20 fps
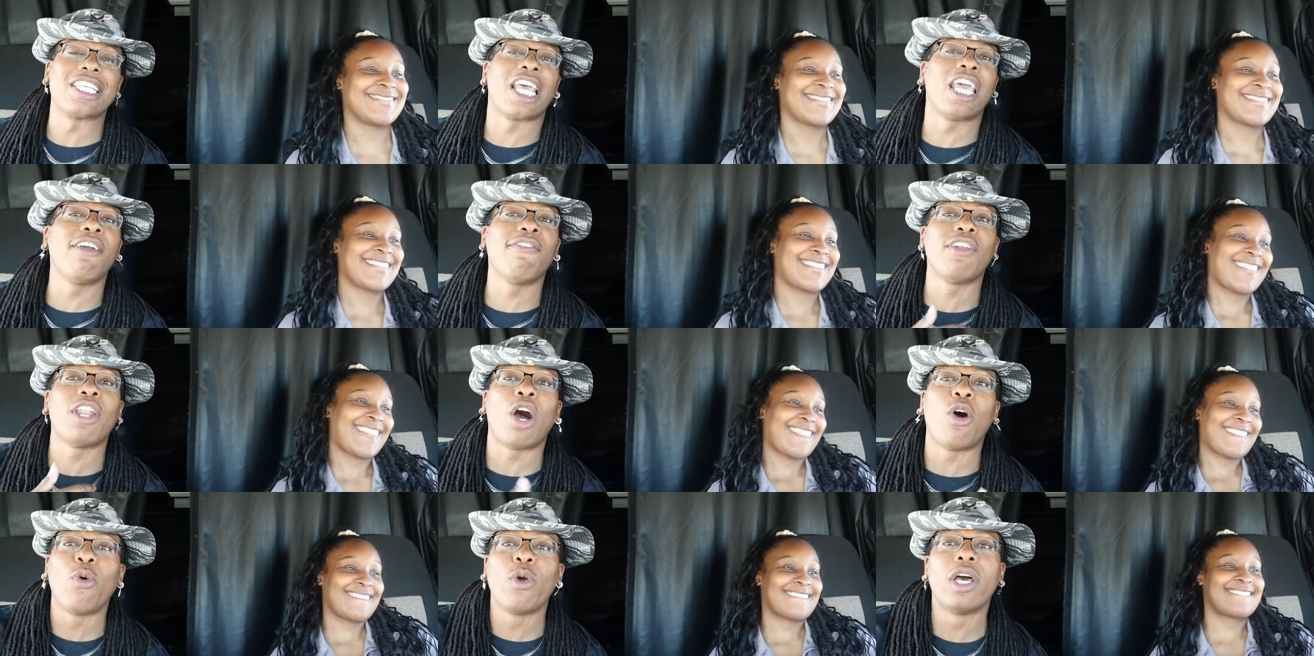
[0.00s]
Speaker 1: Cause
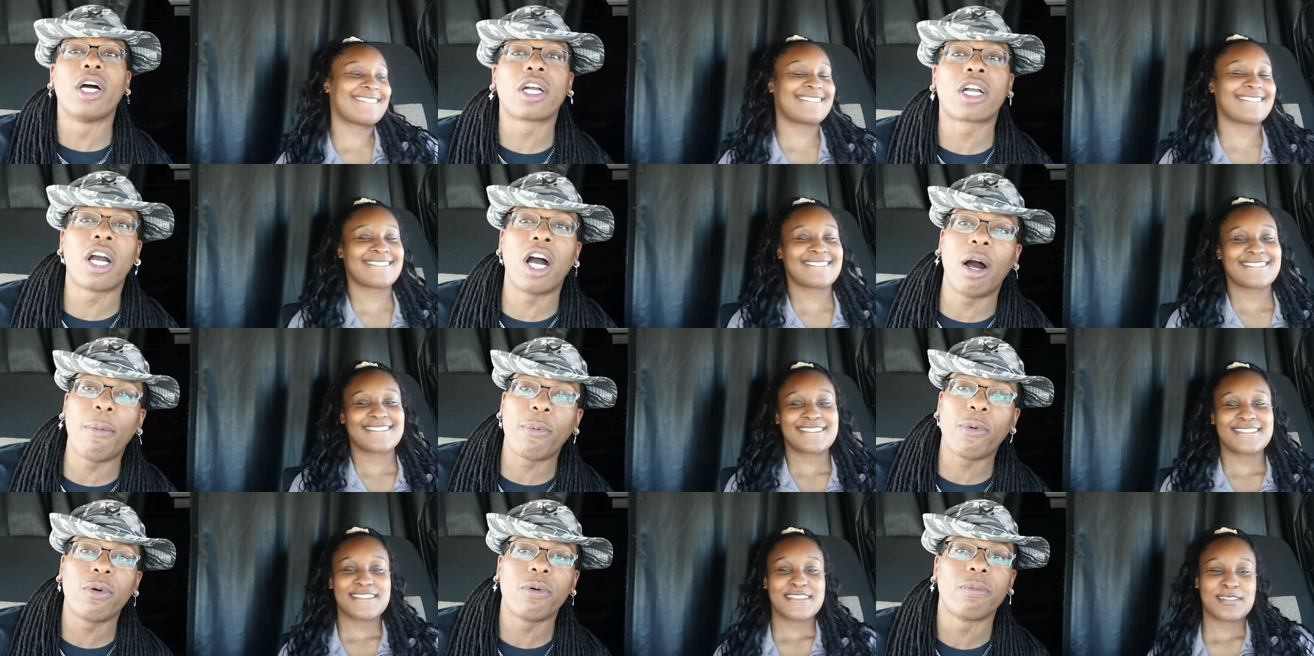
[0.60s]
even though we're a
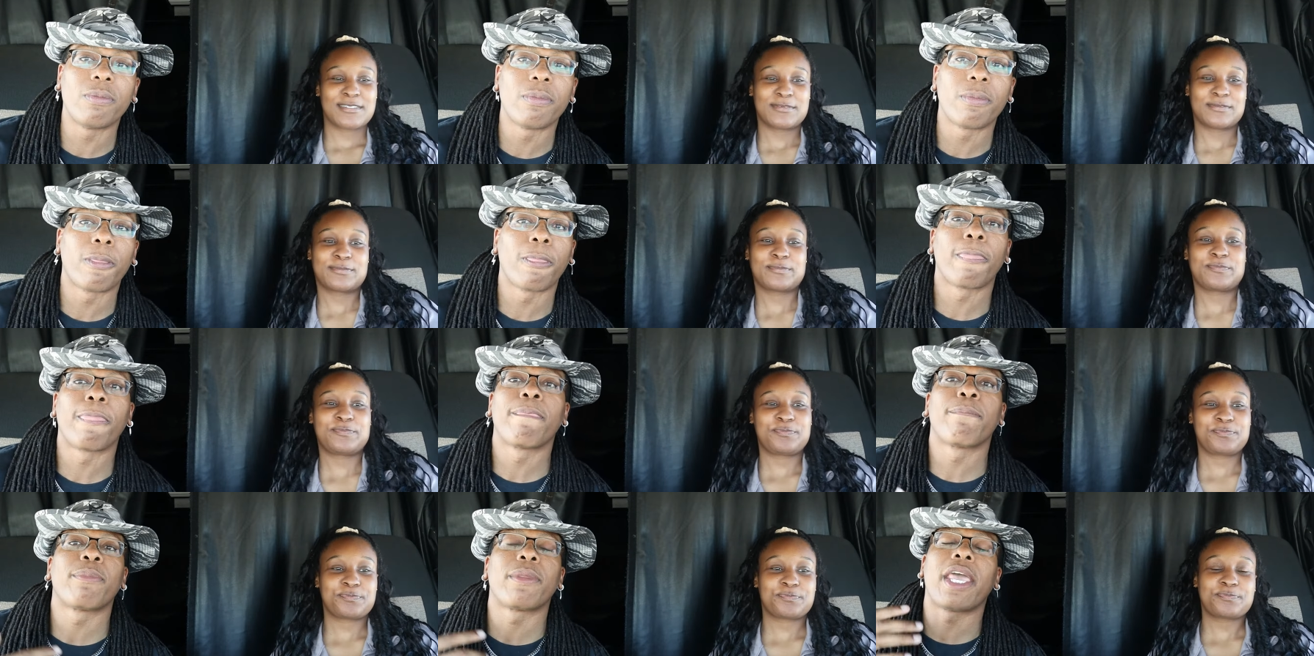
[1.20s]
couple,
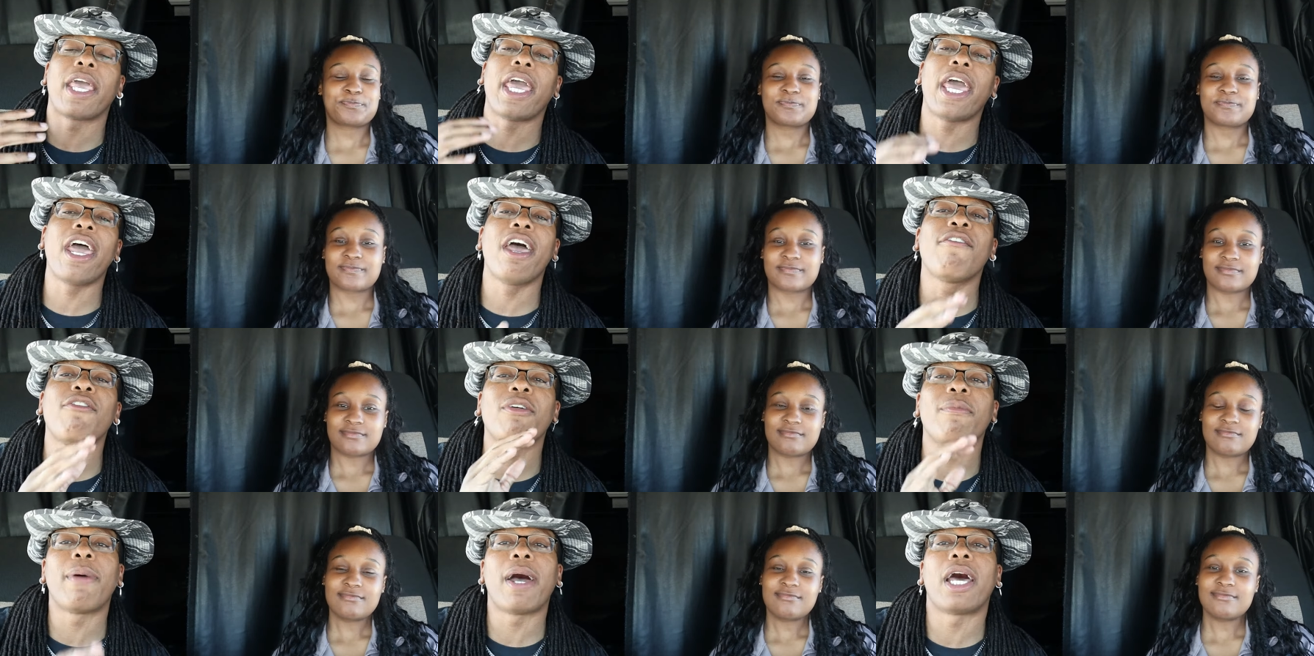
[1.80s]

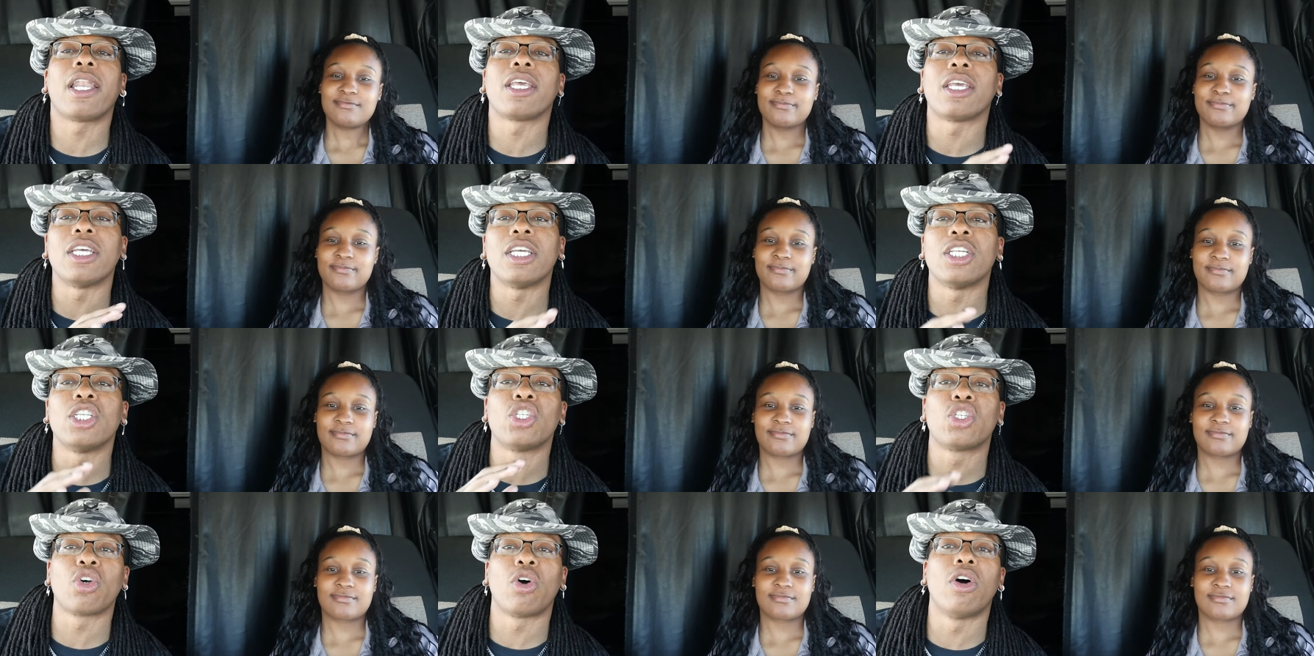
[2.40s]

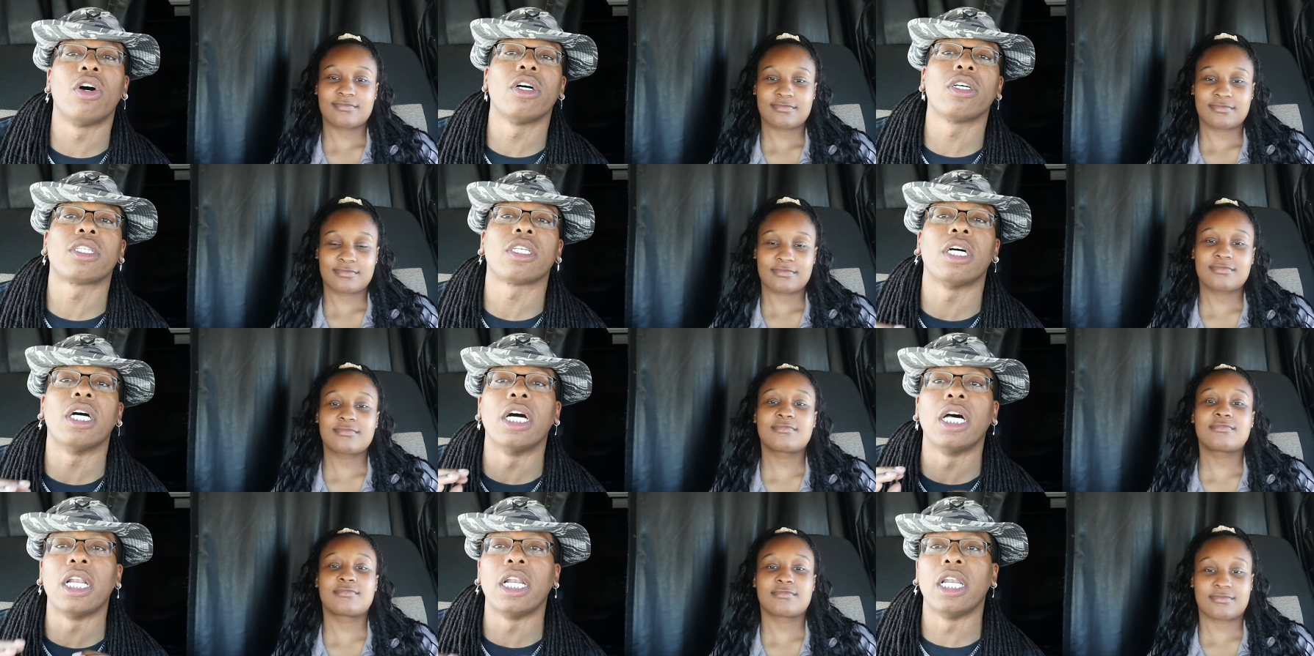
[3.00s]
everybody
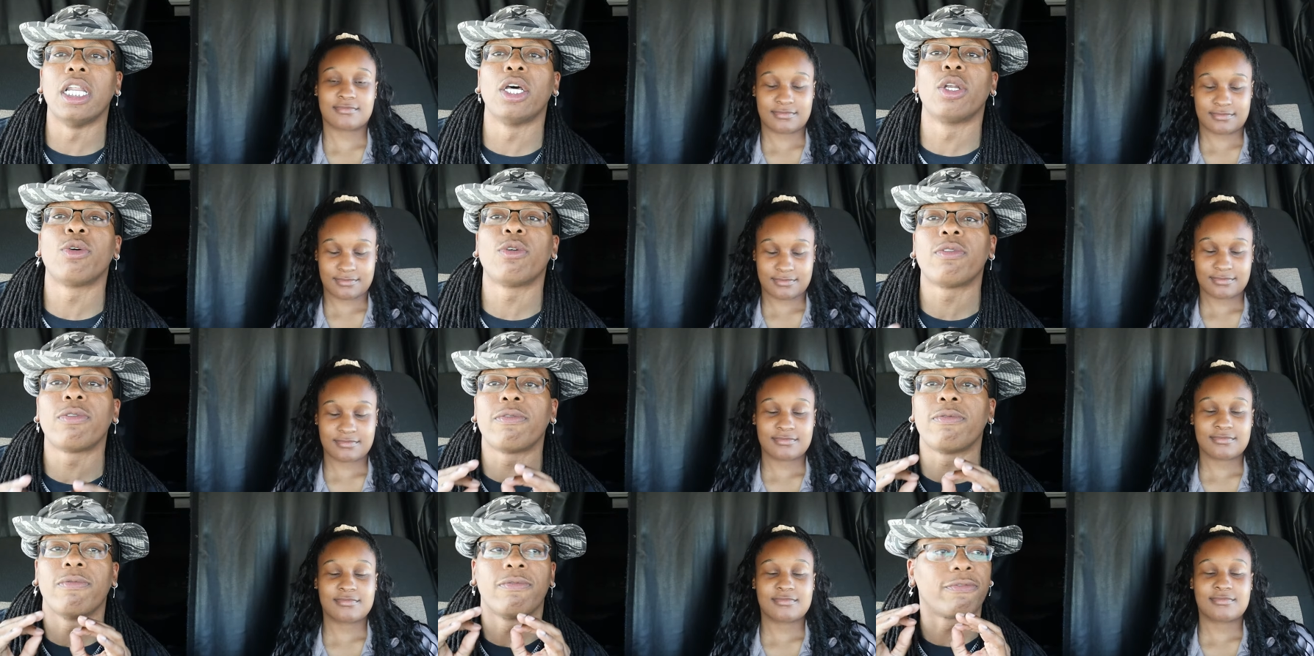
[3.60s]
enjoys a
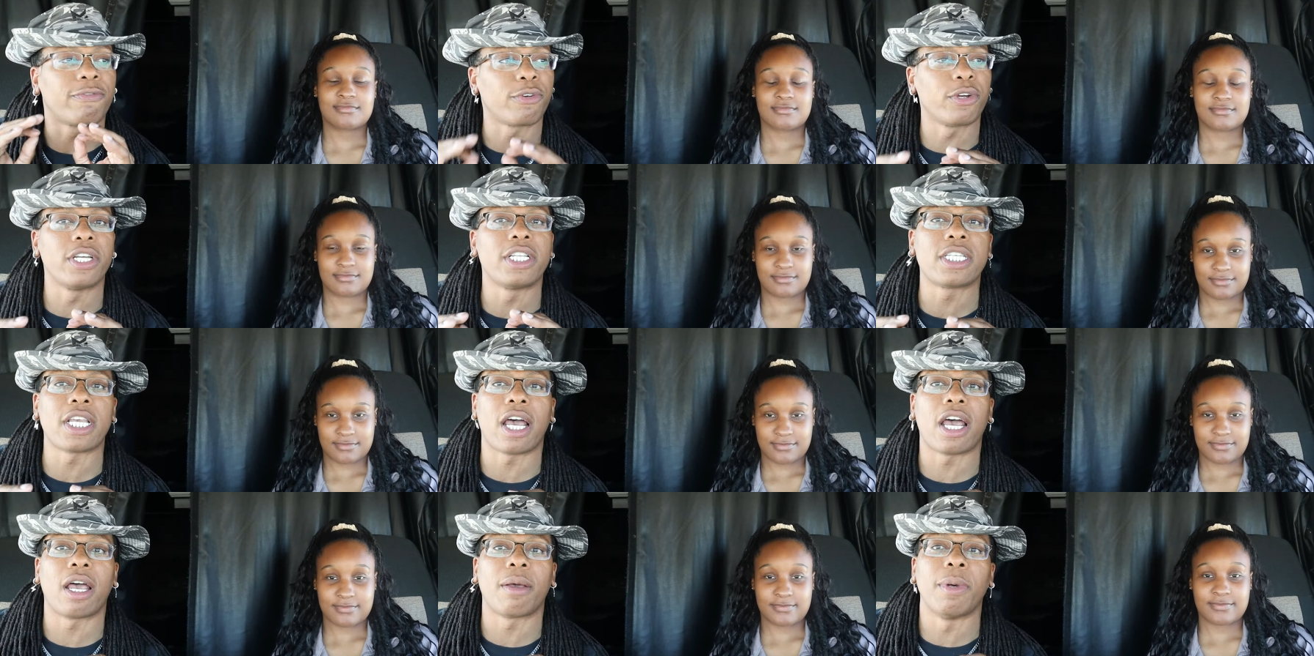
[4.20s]
little
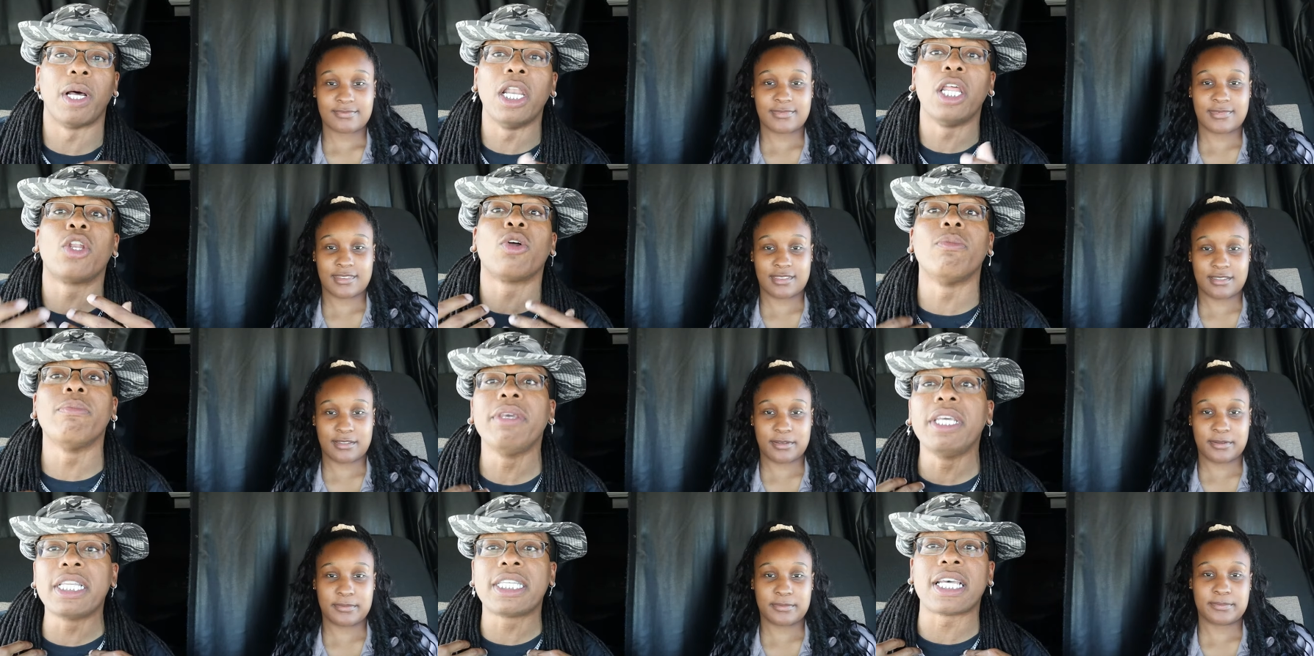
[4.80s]
free time, a
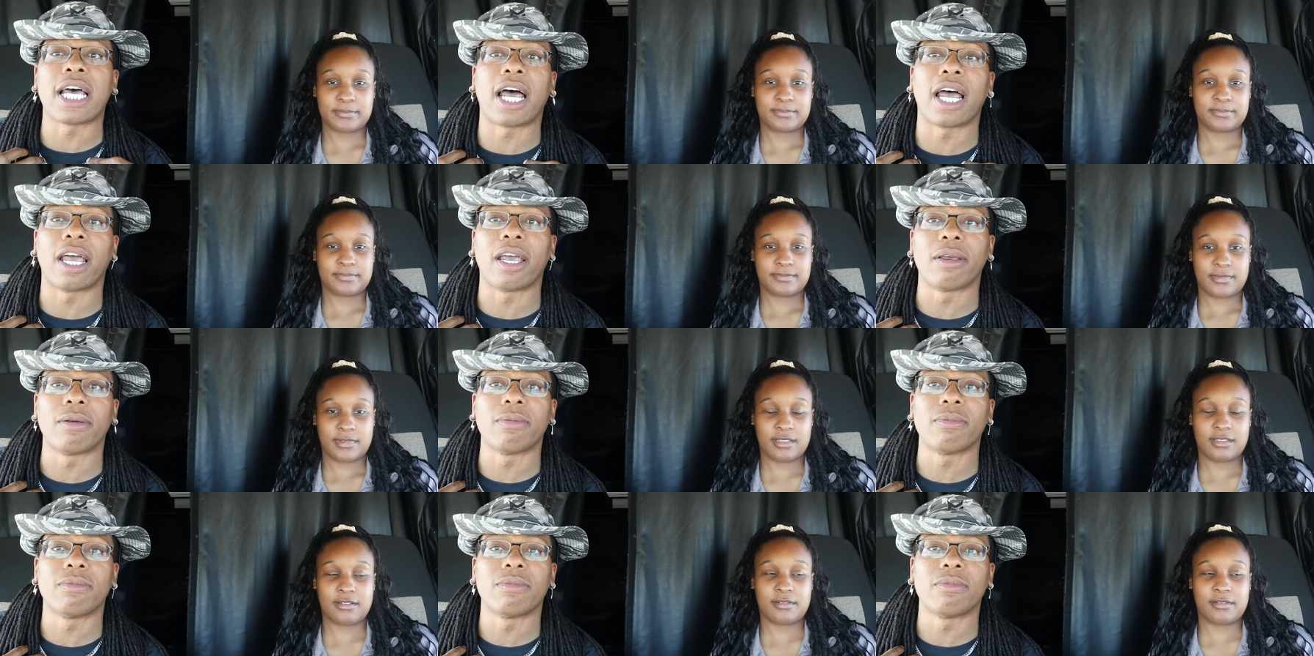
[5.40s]
little me time.